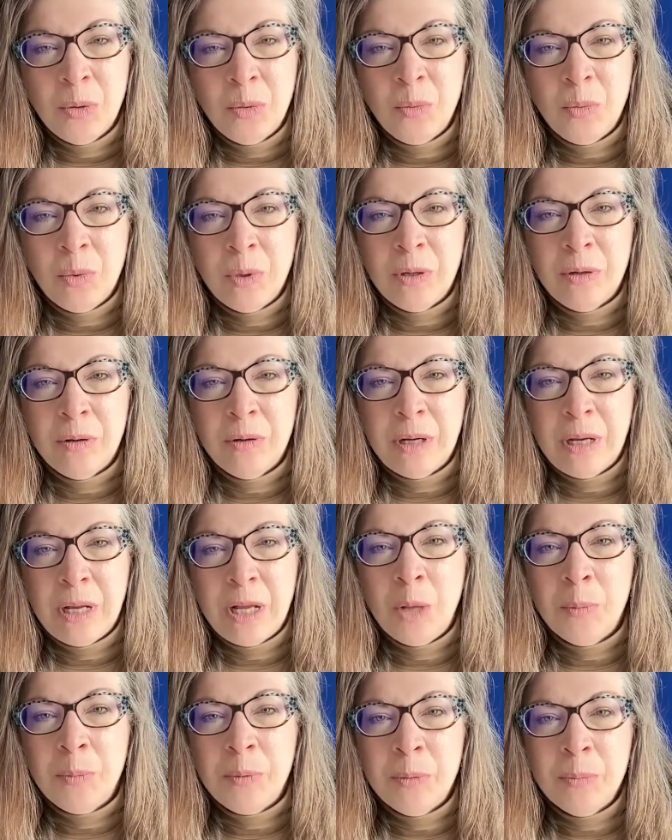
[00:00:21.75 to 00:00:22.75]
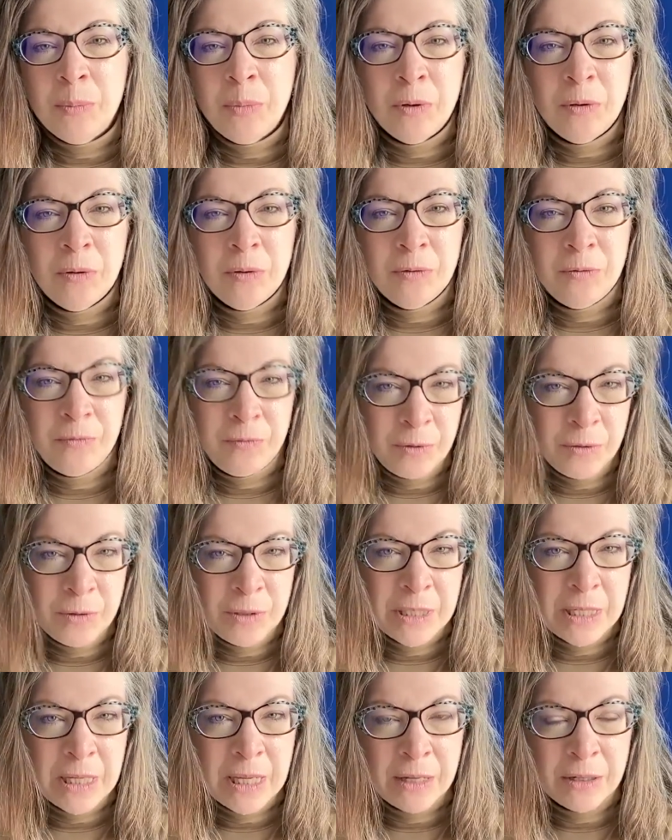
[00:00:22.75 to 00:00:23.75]
we're helping put food
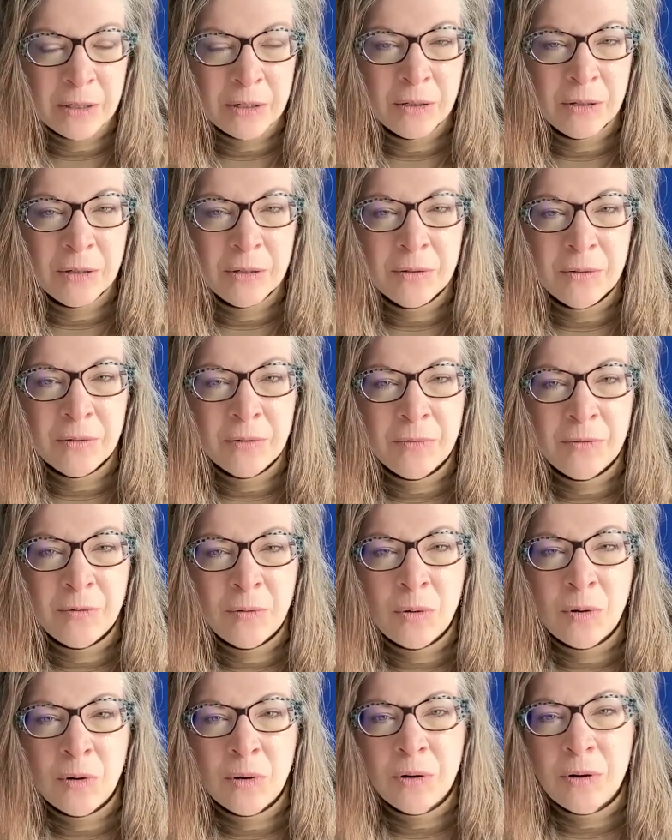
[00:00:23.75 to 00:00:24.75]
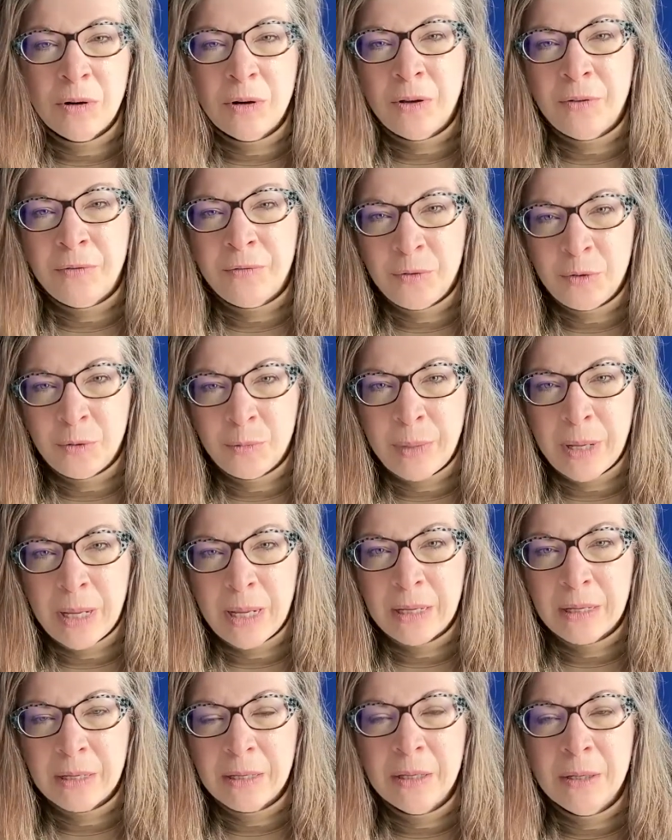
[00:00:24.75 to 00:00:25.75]
together for a food
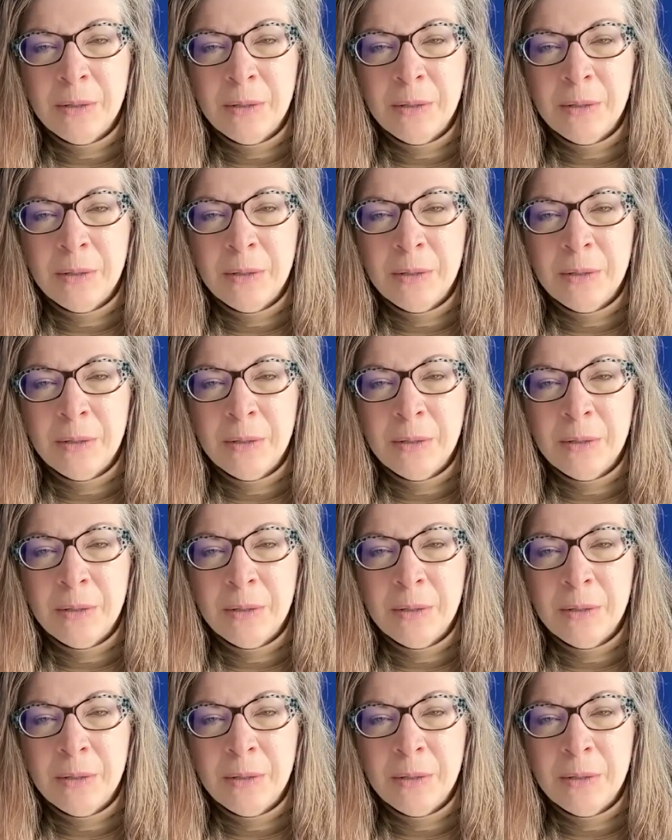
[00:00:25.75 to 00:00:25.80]
bank,